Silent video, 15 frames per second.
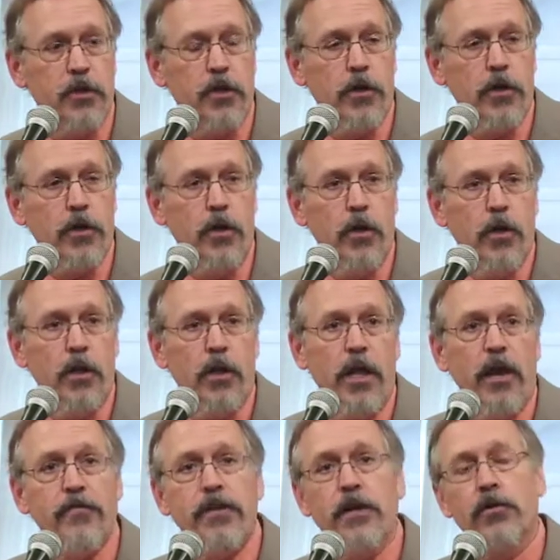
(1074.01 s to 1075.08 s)
Kurt
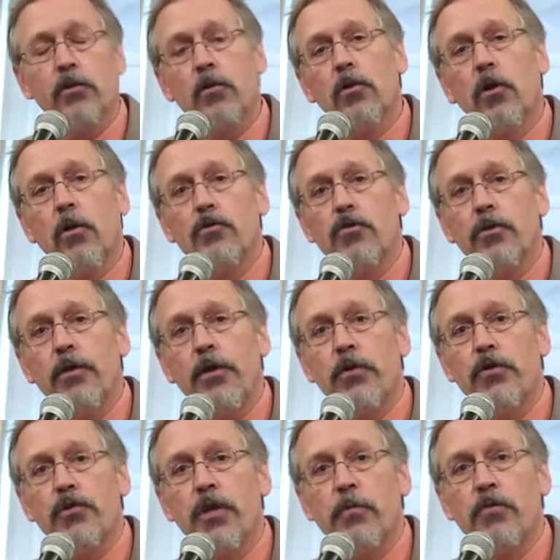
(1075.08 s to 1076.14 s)
left ethical culture
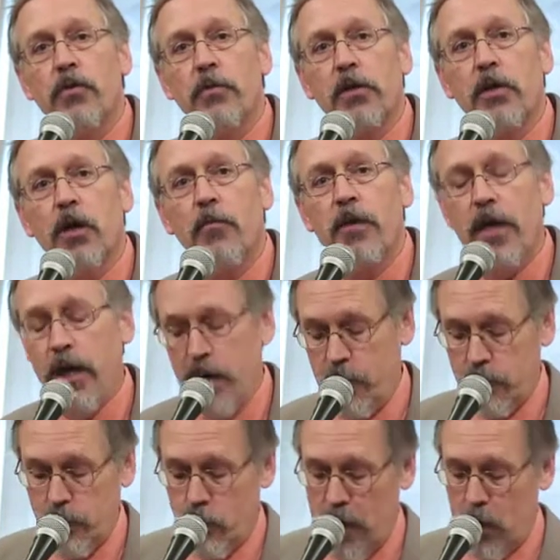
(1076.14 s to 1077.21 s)
leadership to become the head
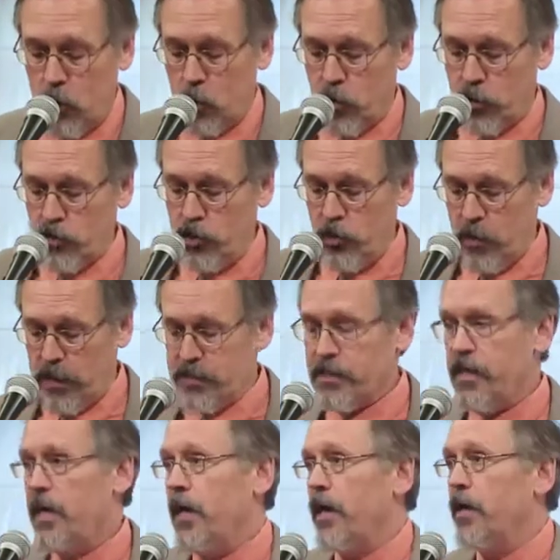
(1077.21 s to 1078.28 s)
of Groundworks
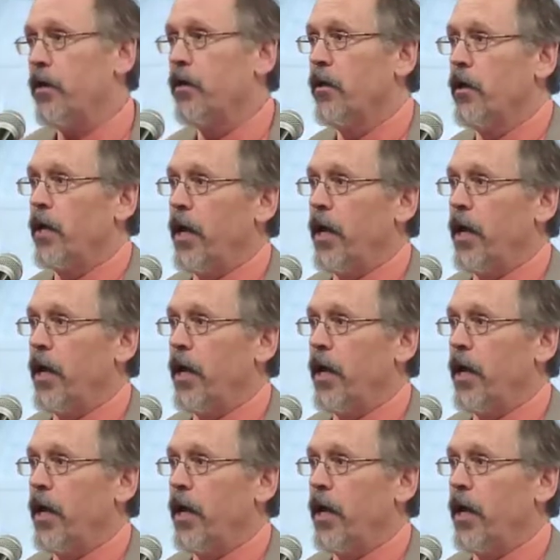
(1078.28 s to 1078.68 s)
USA